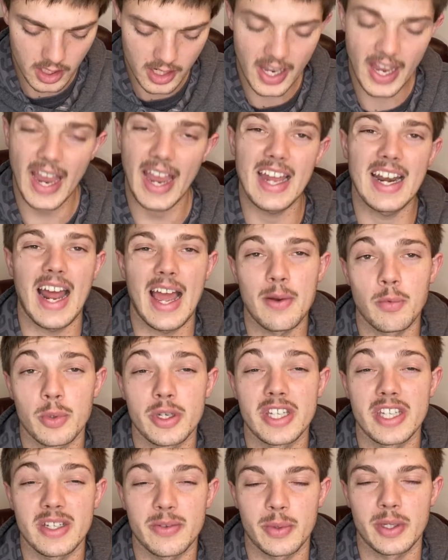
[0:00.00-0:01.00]
And I
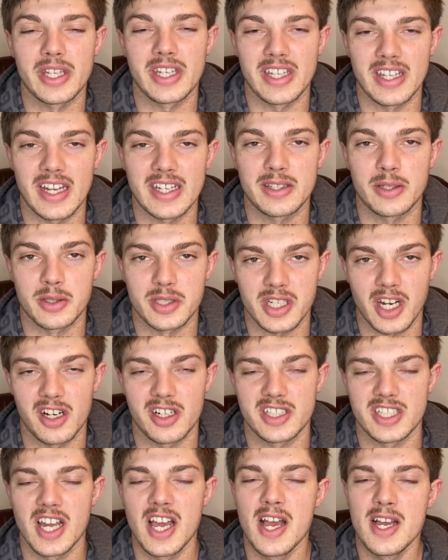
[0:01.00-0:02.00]
really, really like those
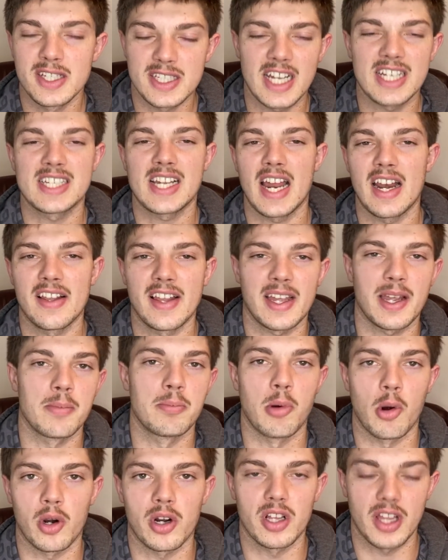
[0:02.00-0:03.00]
cards. So that's kind of like a
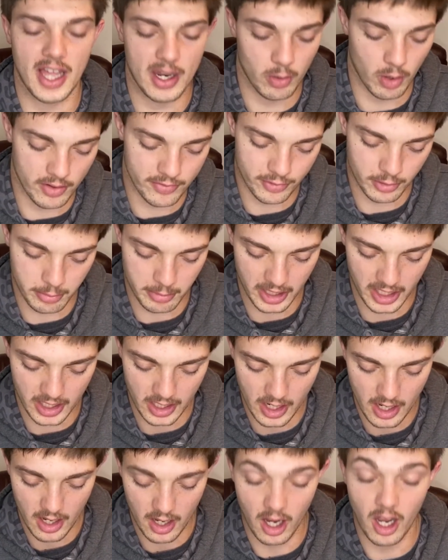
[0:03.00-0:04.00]
borderline one for me.
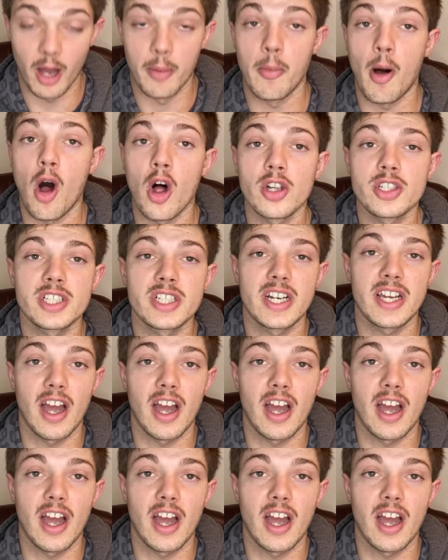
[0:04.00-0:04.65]
Alternate